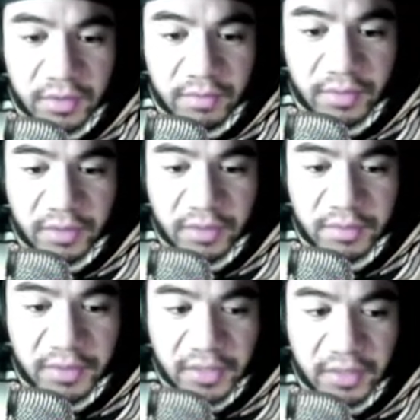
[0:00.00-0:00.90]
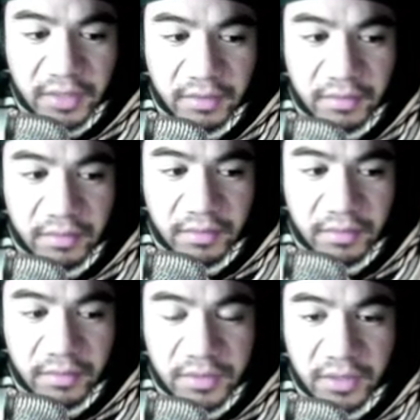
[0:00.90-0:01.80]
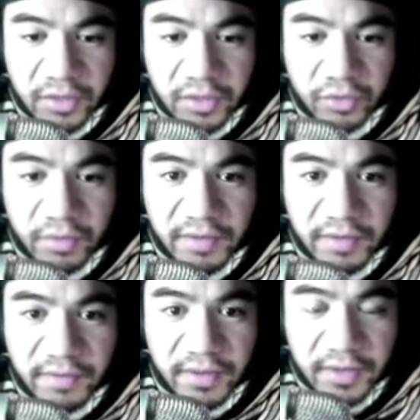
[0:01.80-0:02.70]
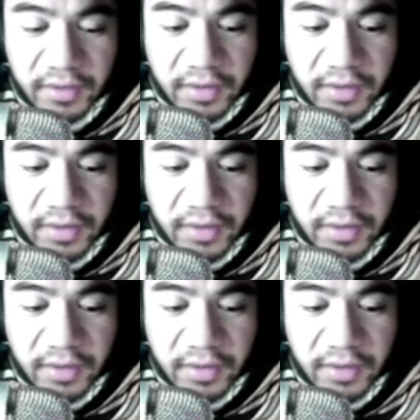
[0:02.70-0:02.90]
but ultimately, who's in control of everything.